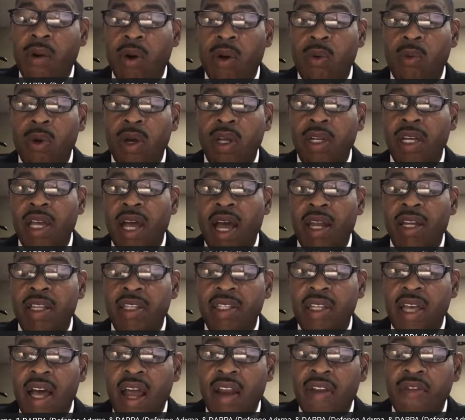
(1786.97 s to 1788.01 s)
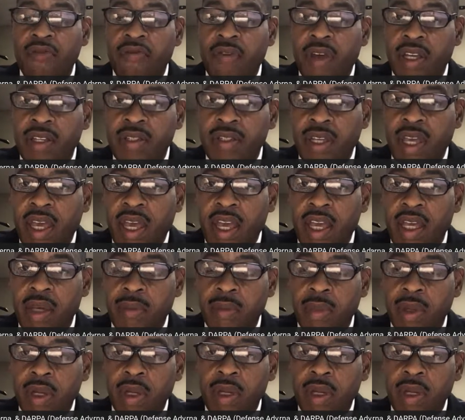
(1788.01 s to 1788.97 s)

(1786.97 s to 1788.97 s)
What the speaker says: or what kind of side effects came